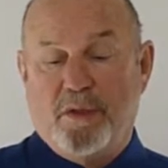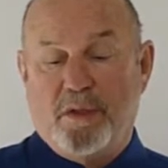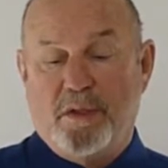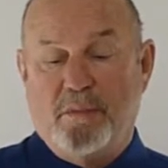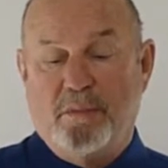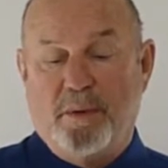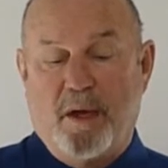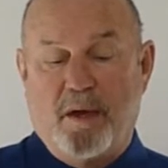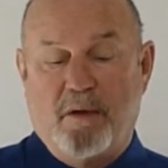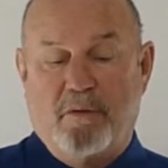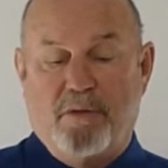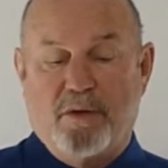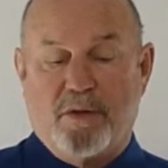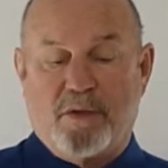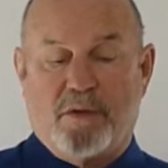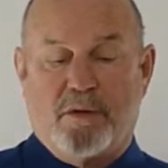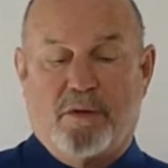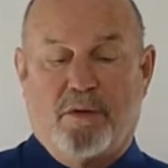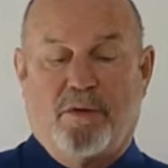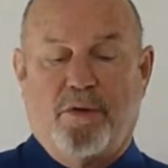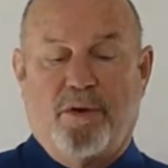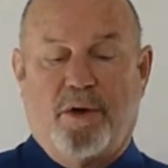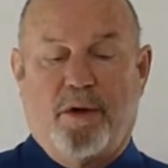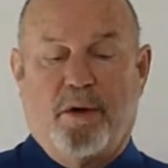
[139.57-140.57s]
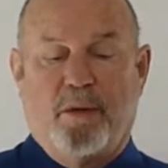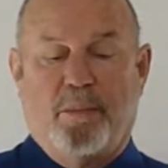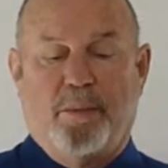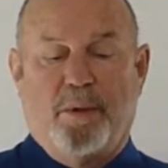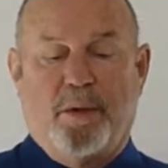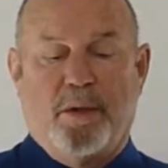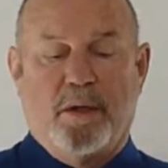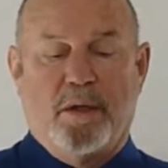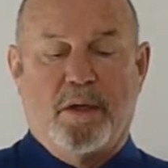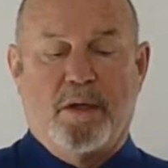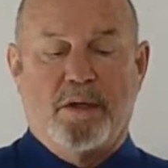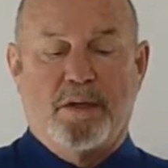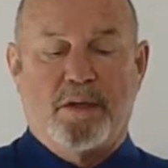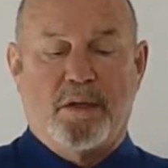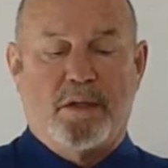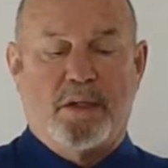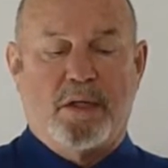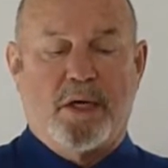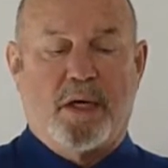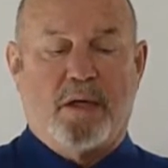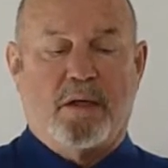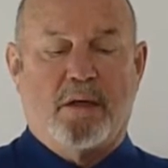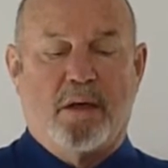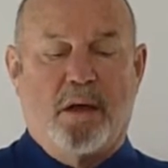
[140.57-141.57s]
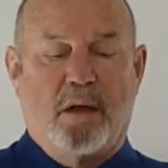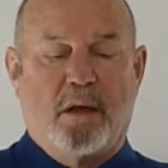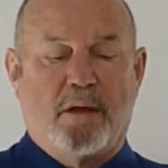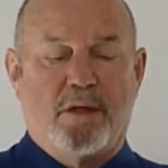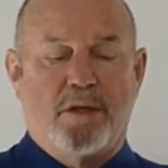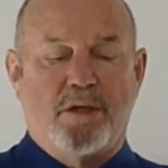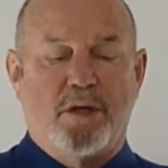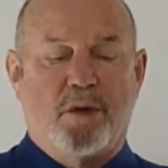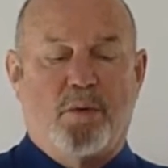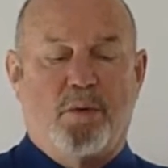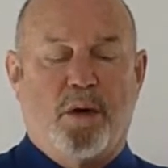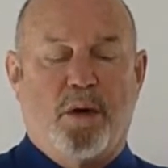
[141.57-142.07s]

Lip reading: the somato-visceral therapy is a technology